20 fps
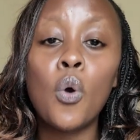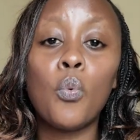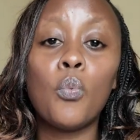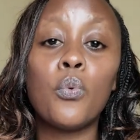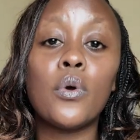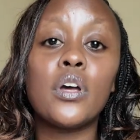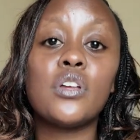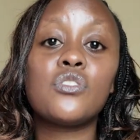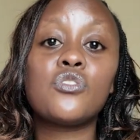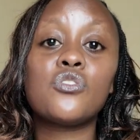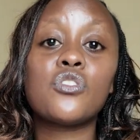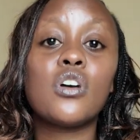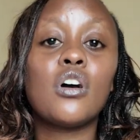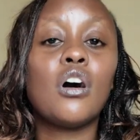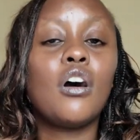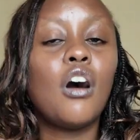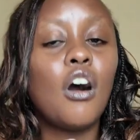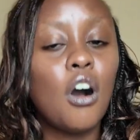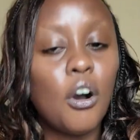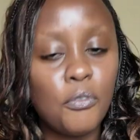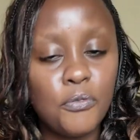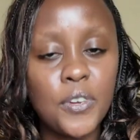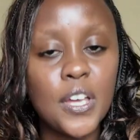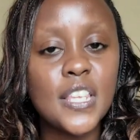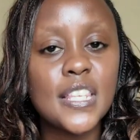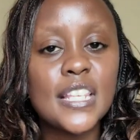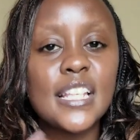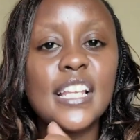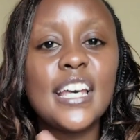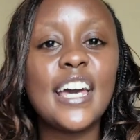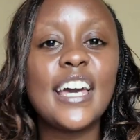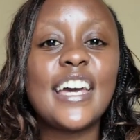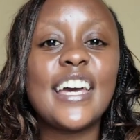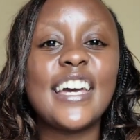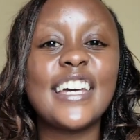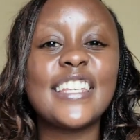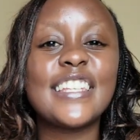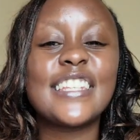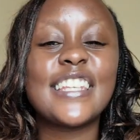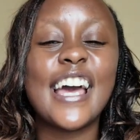which obviously
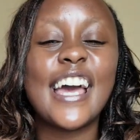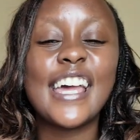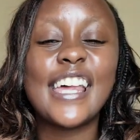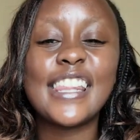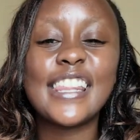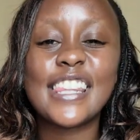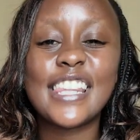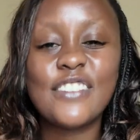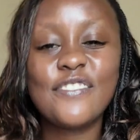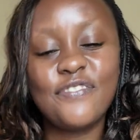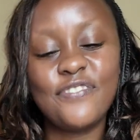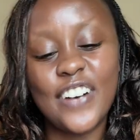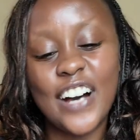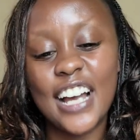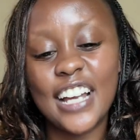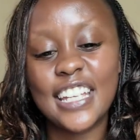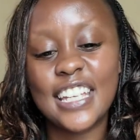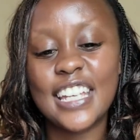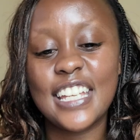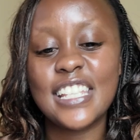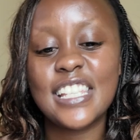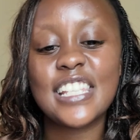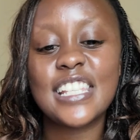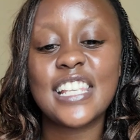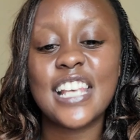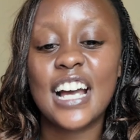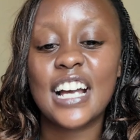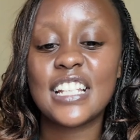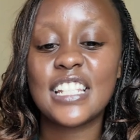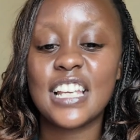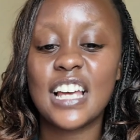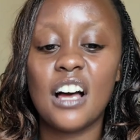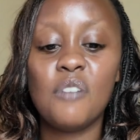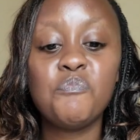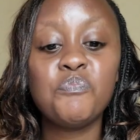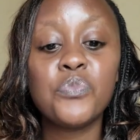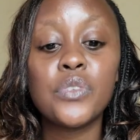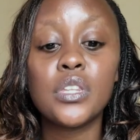is in the banking sector.